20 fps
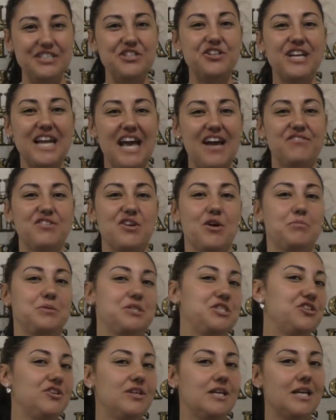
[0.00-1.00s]
you're going to have an
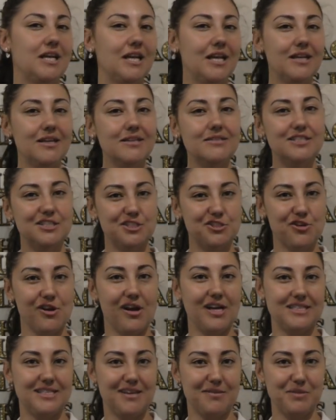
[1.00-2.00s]
opportunity to
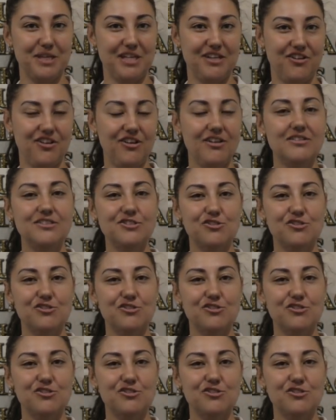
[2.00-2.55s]
try something new,